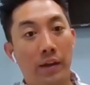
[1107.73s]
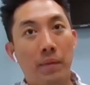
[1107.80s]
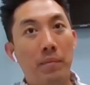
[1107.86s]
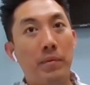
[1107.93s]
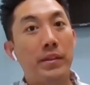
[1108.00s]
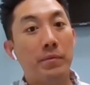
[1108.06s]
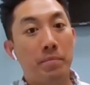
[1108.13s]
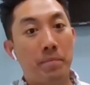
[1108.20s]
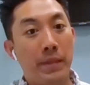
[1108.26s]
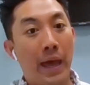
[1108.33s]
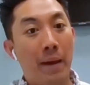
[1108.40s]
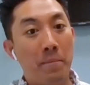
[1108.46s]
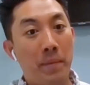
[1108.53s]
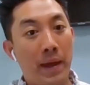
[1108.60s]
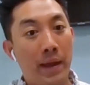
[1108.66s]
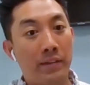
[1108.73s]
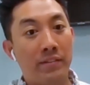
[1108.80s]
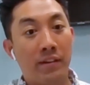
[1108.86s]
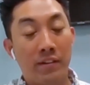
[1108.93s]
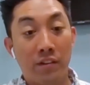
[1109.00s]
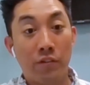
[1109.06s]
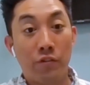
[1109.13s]
maybe that bank
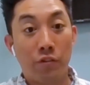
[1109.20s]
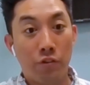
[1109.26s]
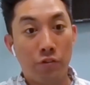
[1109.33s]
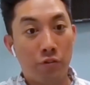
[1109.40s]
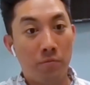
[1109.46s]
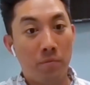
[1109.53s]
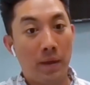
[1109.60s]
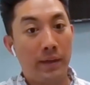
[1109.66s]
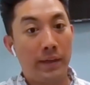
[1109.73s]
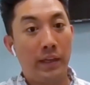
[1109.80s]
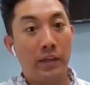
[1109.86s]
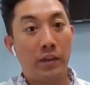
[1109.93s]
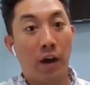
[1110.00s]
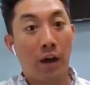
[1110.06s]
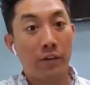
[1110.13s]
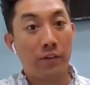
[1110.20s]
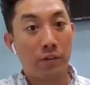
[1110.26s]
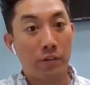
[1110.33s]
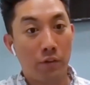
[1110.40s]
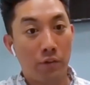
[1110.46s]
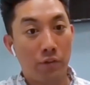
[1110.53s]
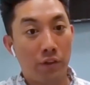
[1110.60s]
doesn't do too many condo
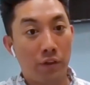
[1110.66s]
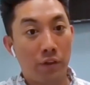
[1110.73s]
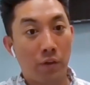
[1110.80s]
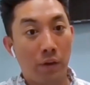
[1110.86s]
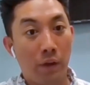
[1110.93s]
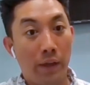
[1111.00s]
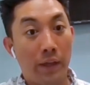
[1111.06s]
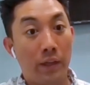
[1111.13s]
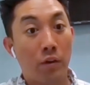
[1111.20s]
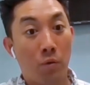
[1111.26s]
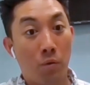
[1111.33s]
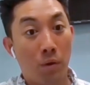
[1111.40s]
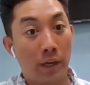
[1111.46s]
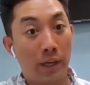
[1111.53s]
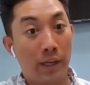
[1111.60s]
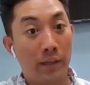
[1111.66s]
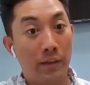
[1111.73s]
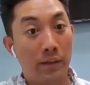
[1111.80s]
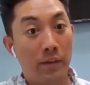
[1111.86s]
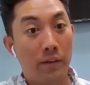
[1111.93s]
loans in Hawaii.